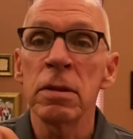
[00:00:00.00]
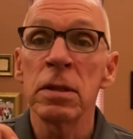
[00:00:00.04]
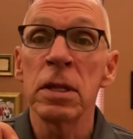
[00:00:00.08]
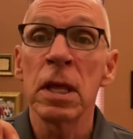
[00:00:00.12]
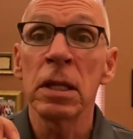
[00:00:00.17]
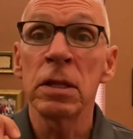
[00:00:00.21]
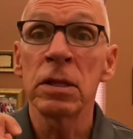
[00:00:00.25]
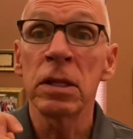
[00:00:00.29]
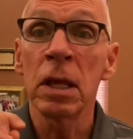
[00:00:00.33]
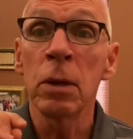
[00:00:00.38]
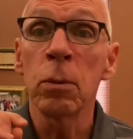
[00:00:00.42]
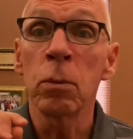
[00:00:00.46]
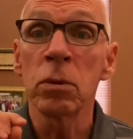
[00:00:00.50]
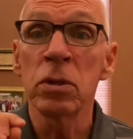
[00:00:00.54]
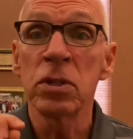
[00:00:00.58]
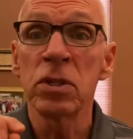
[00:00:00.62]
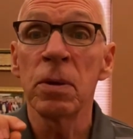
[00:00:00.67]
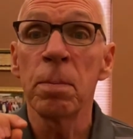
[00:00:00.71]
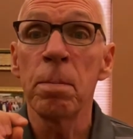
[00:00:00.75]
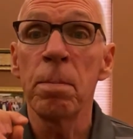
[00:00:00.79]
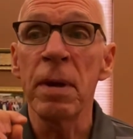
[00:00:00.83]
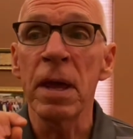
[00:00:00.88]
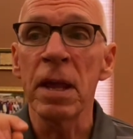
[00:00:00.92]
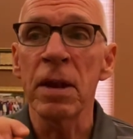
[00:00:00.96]
that they were
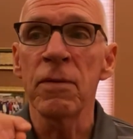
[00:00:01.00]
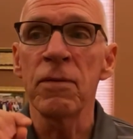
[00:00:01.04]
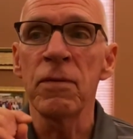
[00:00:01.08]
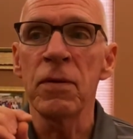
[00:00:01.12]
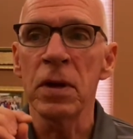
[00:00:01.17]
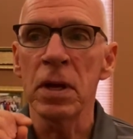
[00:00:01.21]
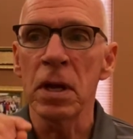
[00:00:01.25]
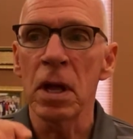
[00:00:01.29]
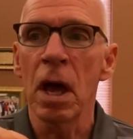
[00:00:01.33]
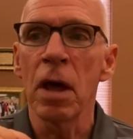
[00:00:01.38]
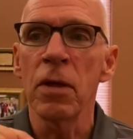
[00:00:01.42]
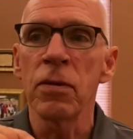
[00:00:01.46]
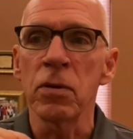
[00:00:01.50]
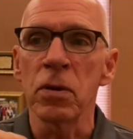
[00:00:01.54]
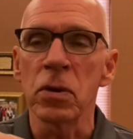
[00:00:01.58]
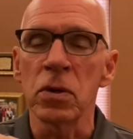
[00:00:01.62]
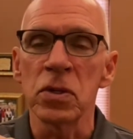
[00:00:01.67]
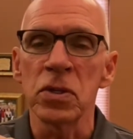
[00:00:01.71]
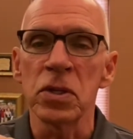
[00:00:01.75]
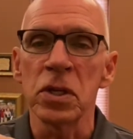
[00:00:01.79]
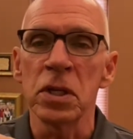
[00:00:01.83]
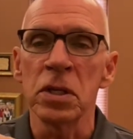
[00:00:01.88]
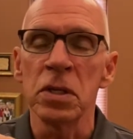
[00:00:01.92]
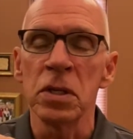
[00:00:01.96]
to benefit
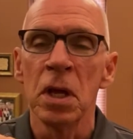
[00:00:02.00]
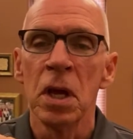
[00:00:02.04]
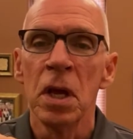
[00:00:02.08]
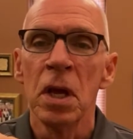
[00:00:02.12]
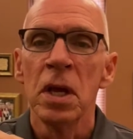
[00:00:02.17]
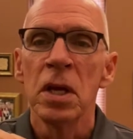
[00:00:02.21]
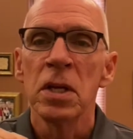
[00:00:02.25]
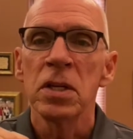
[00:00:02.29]
others and